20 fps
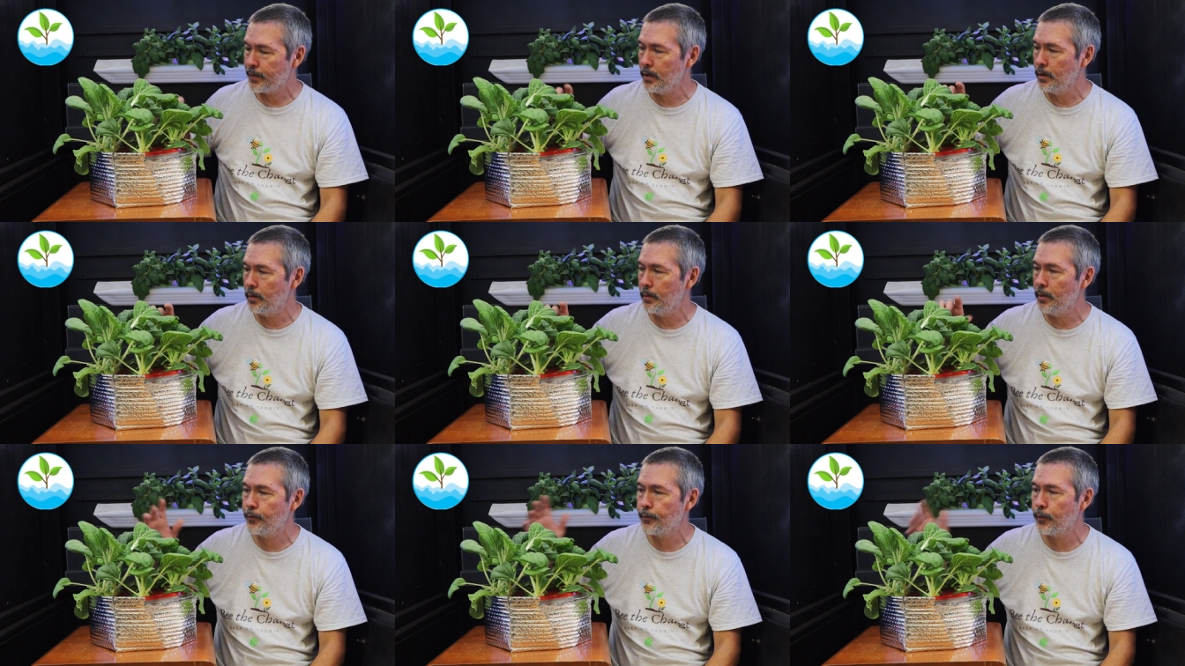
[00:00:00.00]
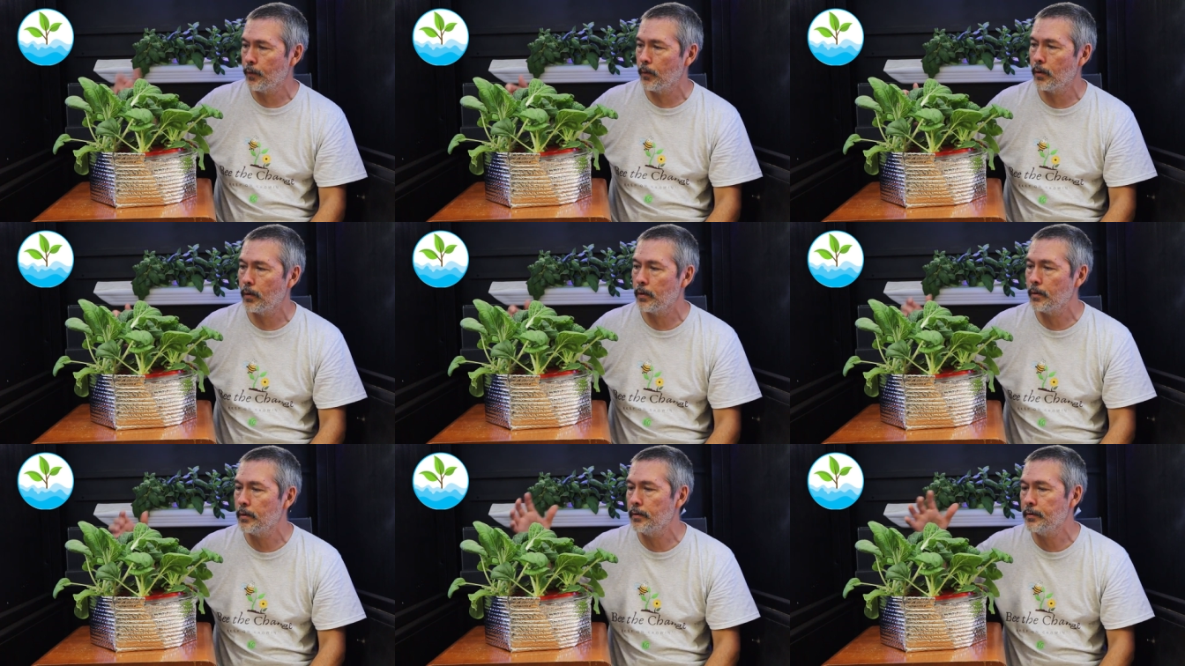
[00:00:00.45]
you know,
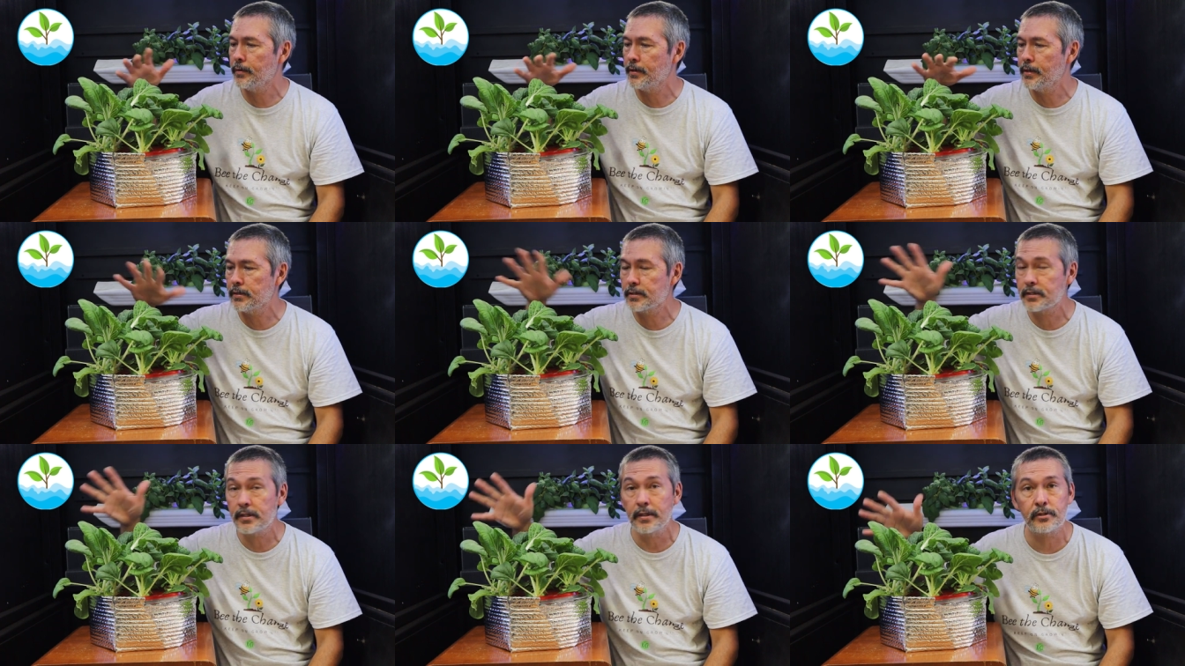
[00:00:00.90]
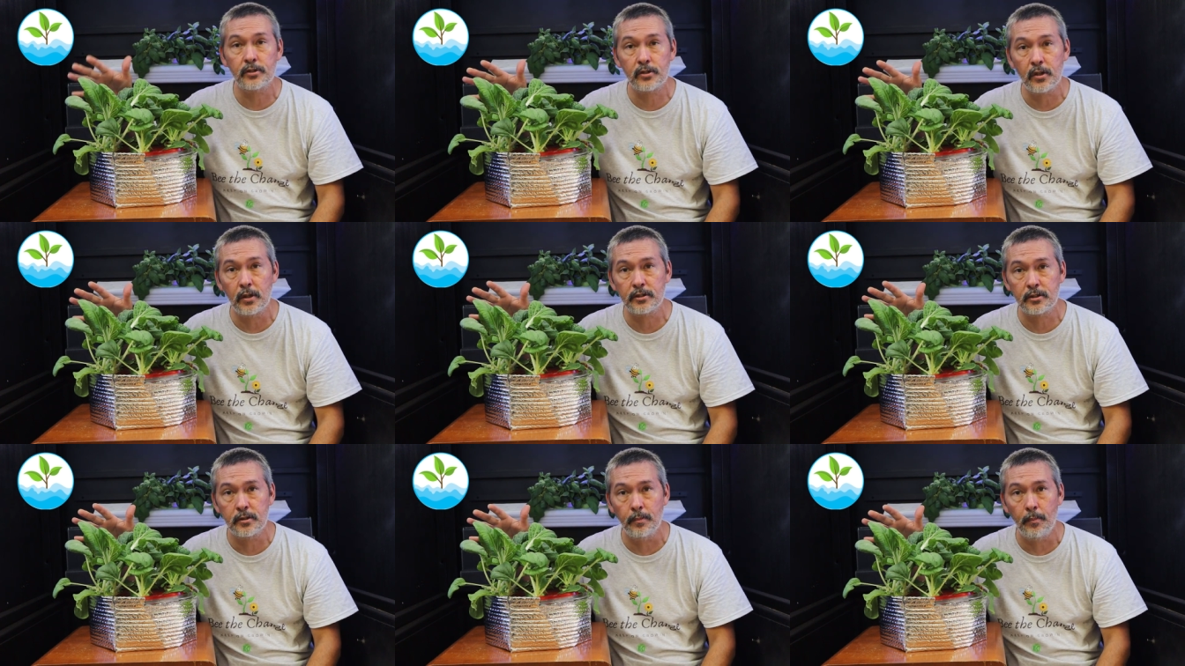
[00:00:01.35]
before this thing
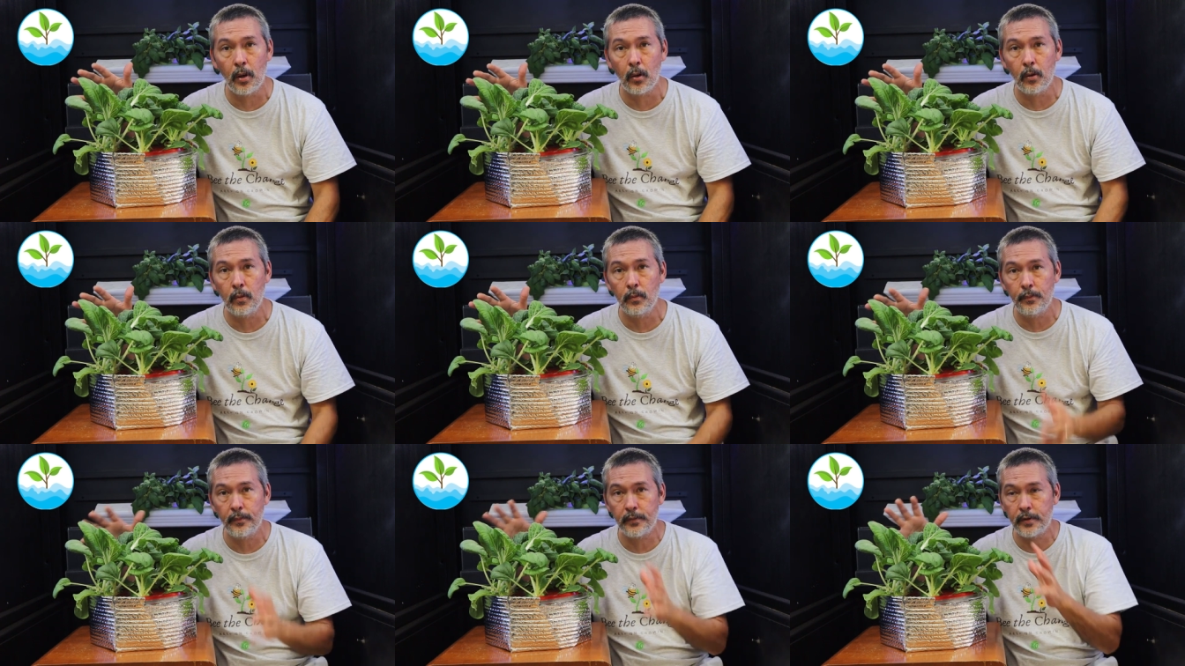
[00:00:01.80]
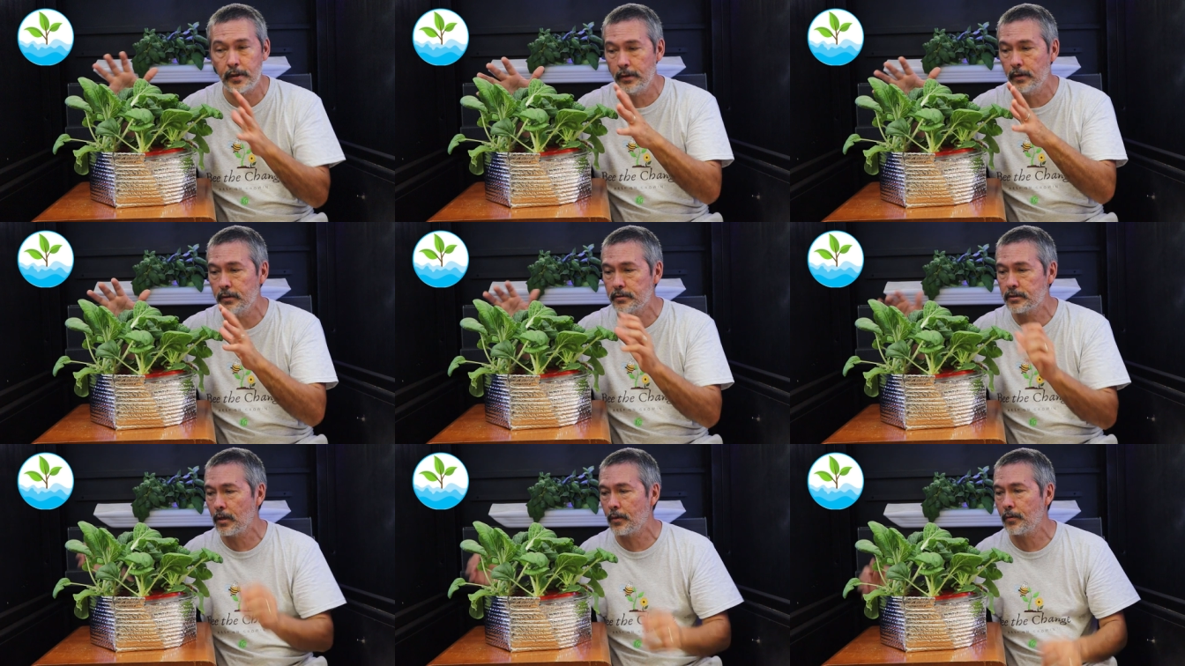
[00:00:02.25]
starts to bolt. You
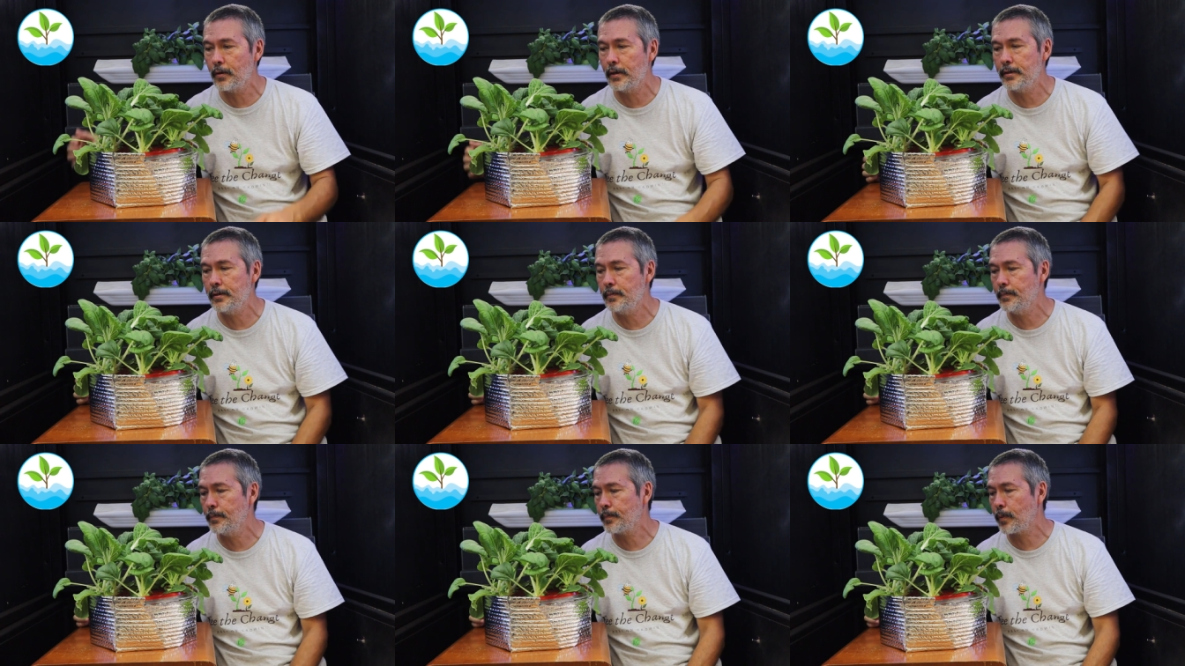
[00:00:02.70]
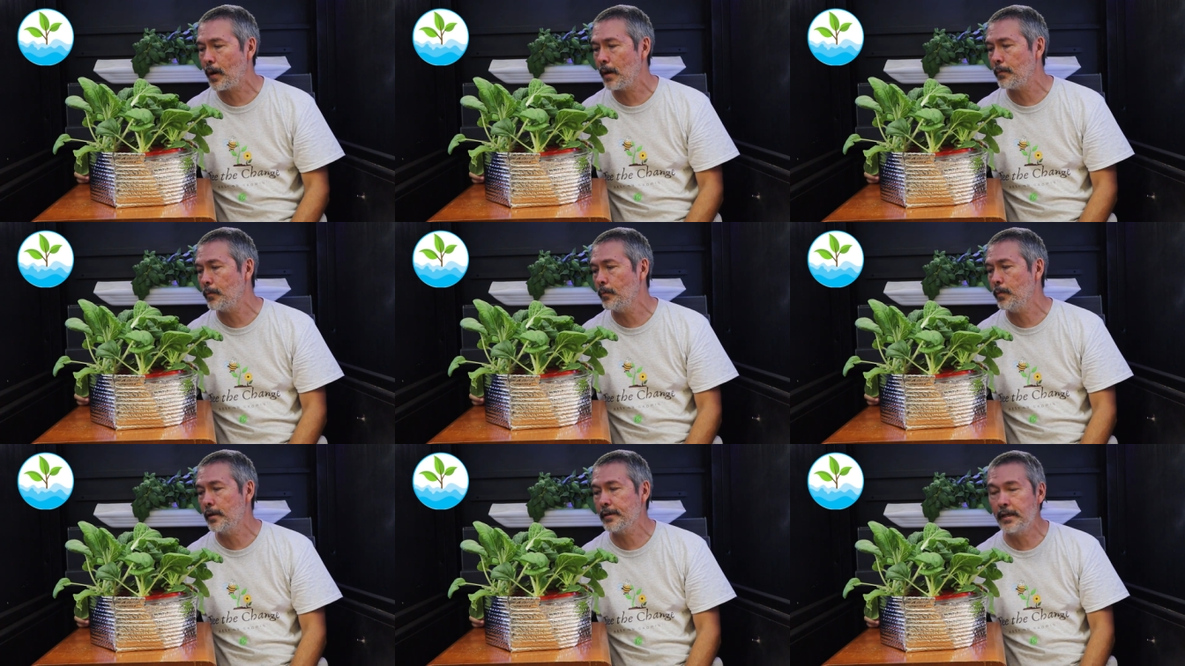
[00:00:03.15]
know, it's already
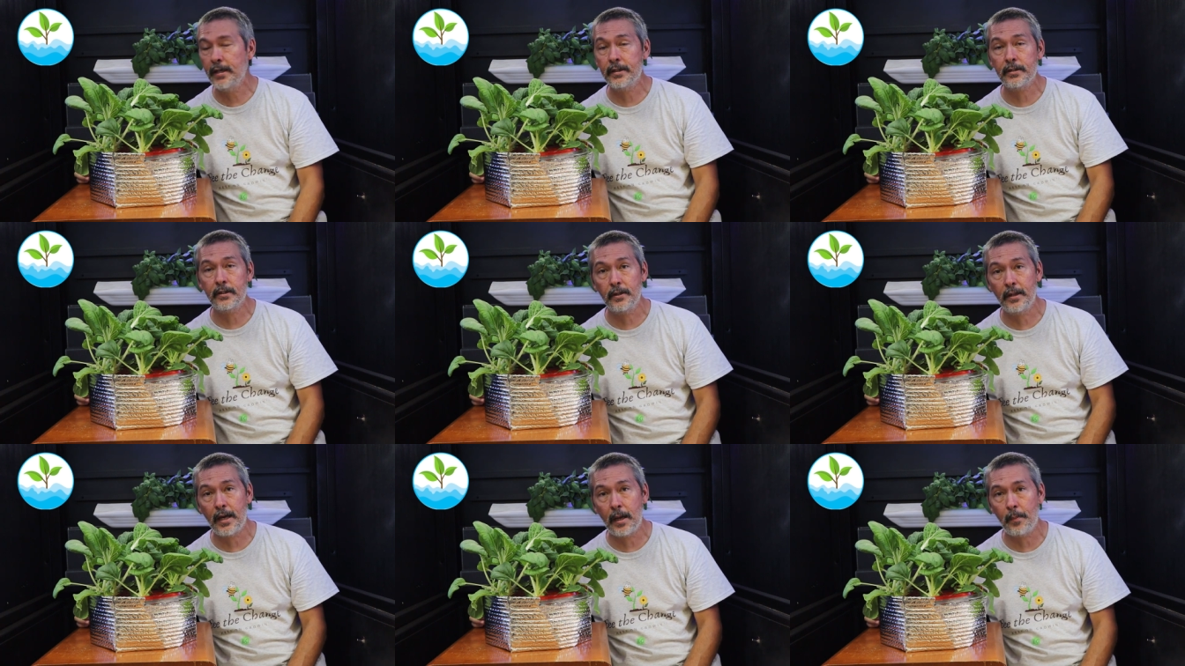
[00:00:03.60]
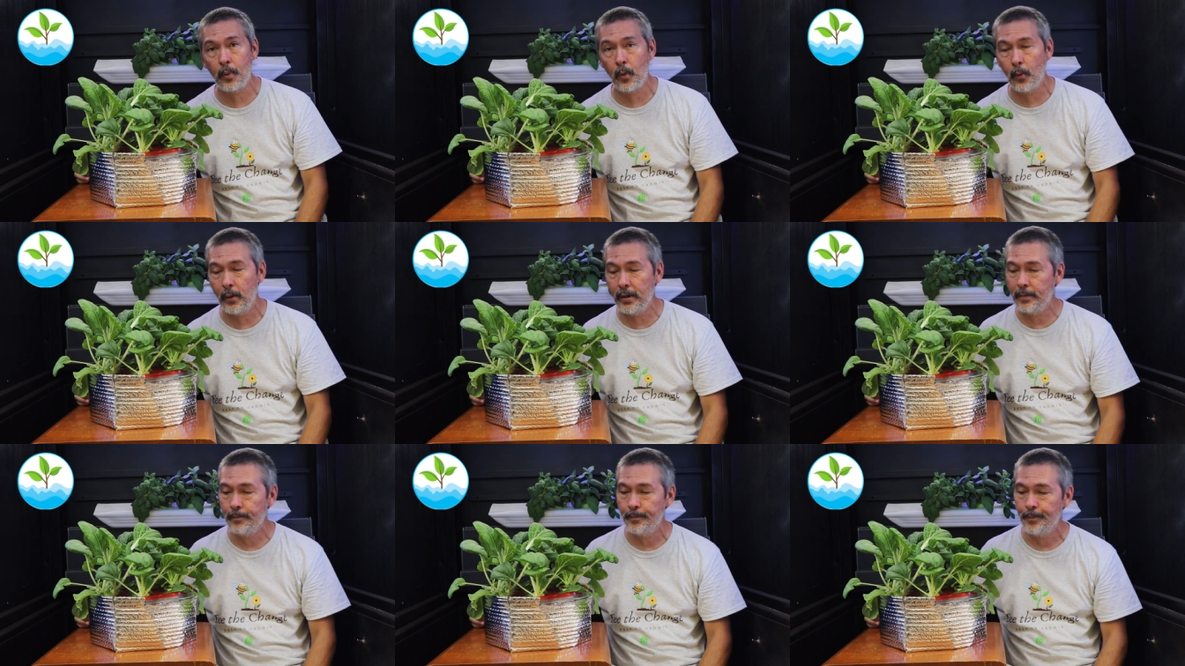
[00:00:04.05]
probably getting to that
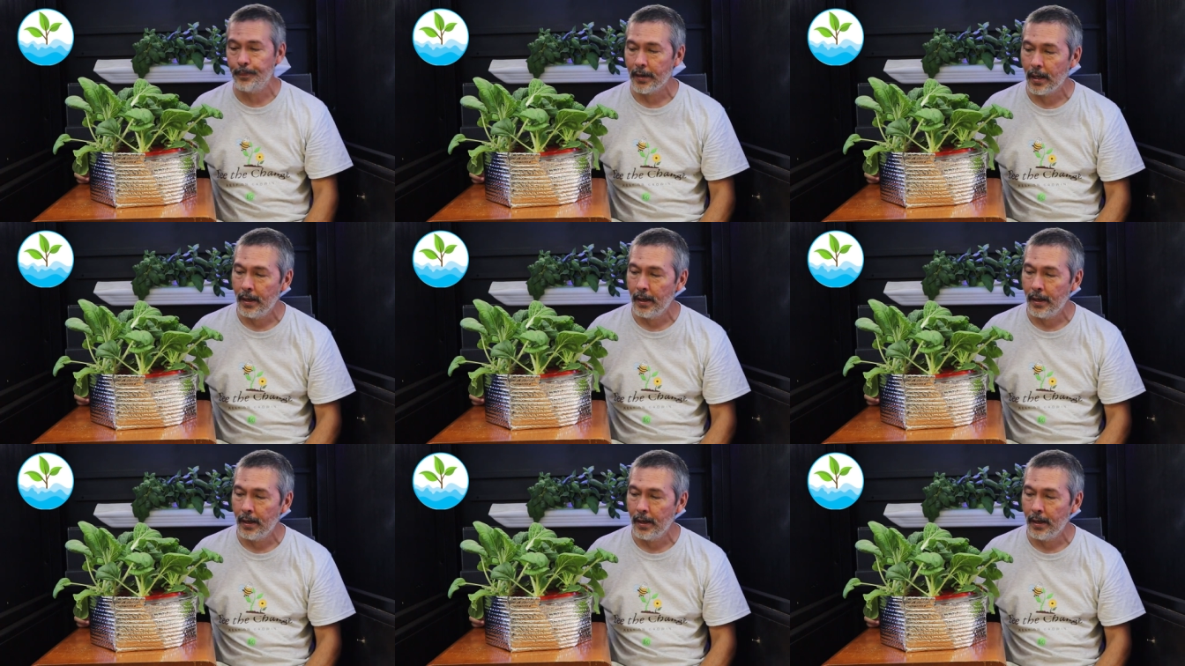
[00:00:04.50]
point.